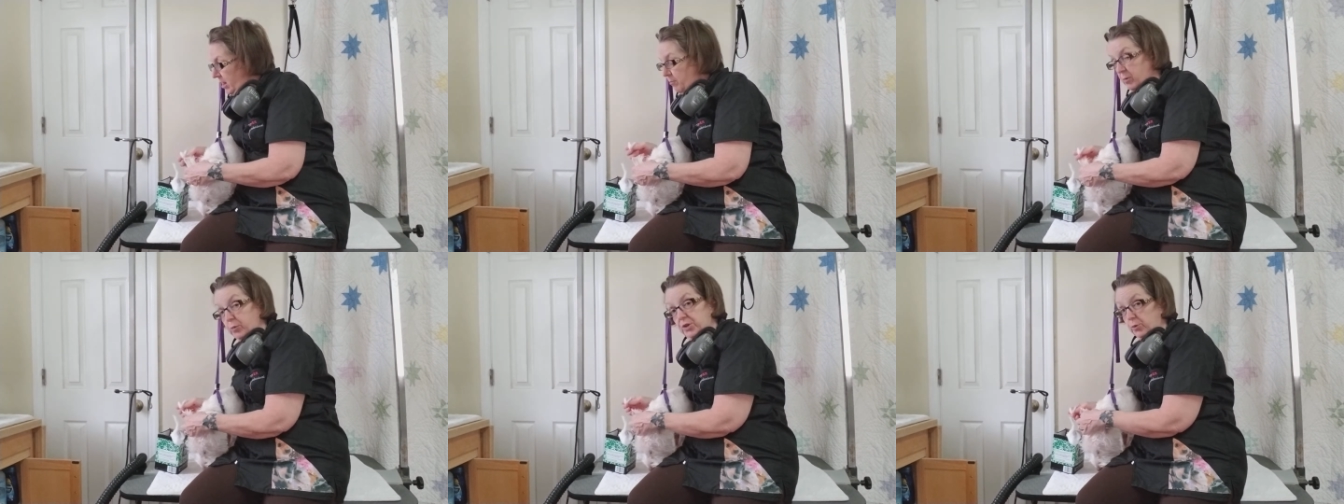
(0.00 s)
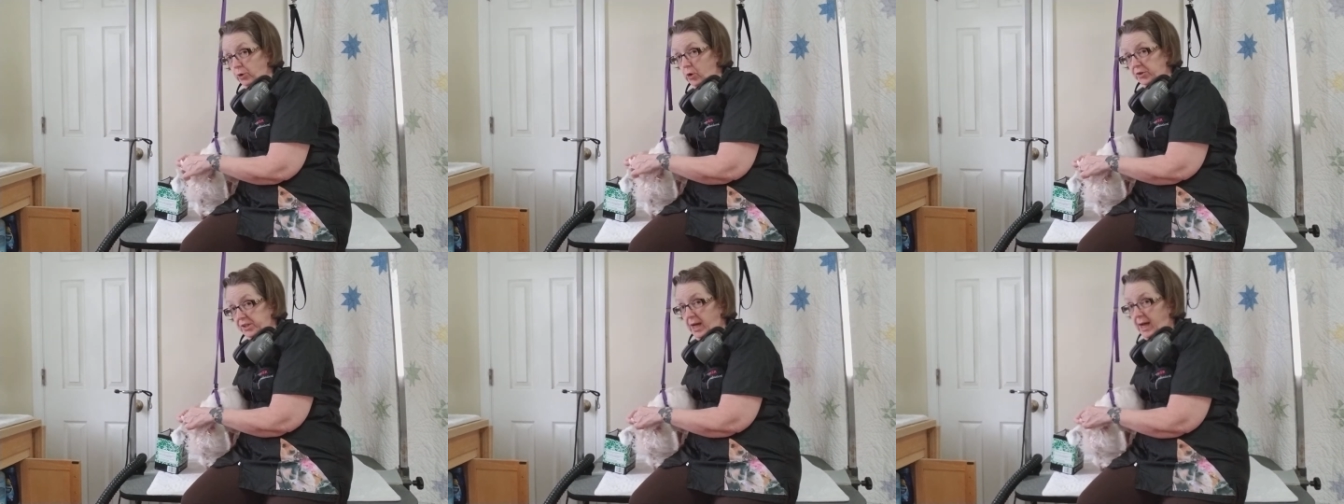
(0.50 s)
But with the
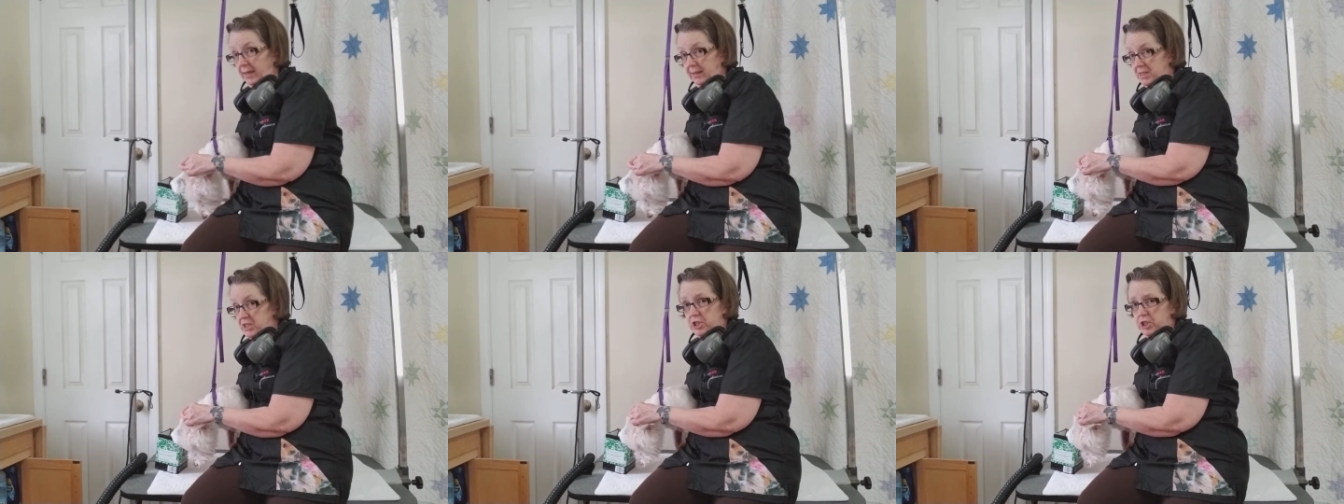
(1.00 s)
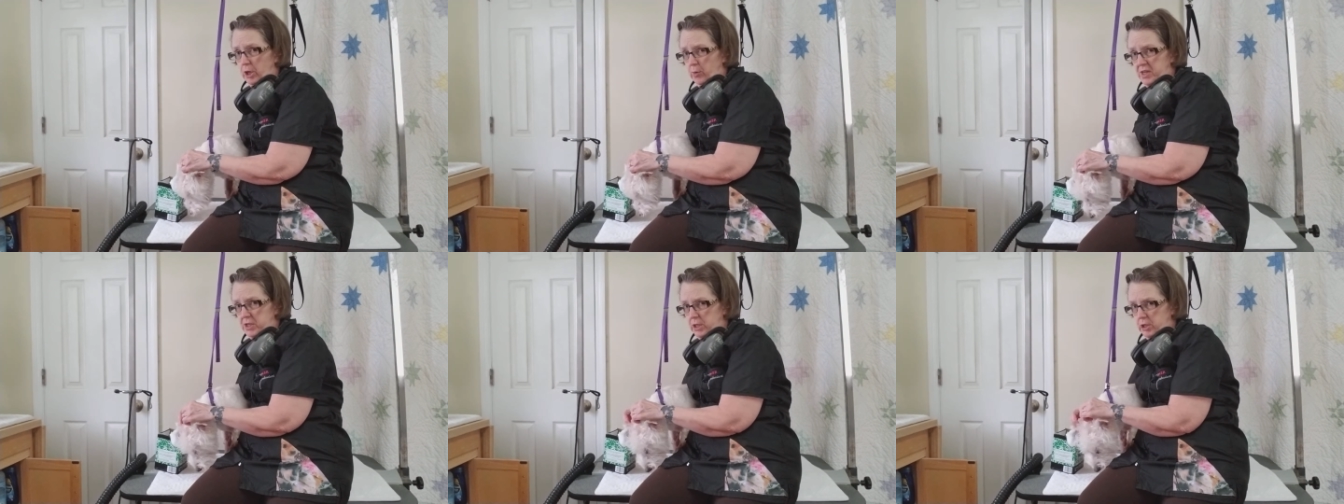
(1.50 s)
rolled cotton, it's so
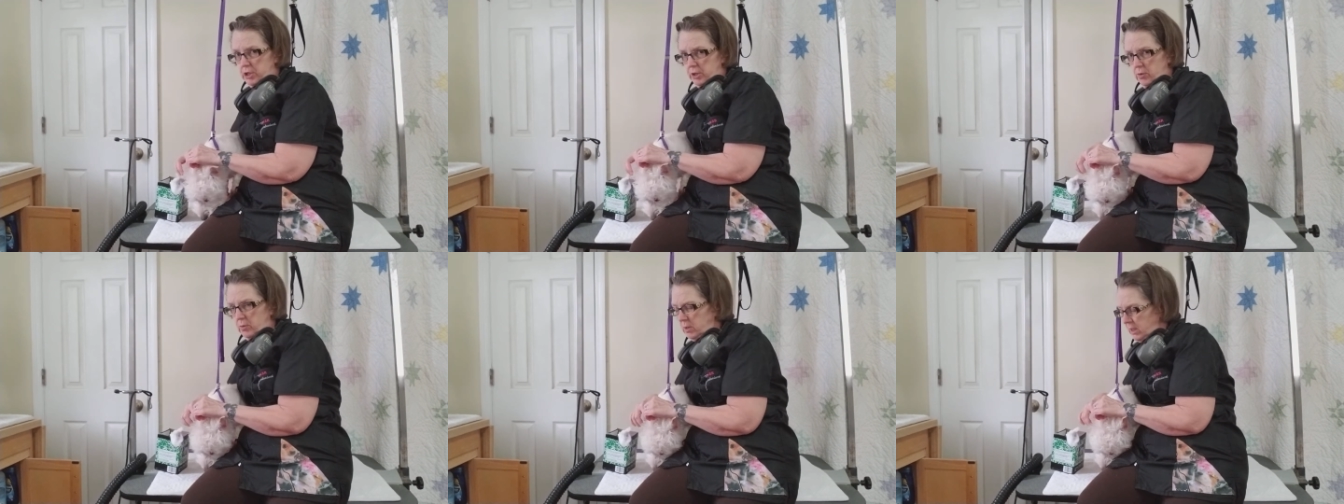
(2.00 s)
easy to do,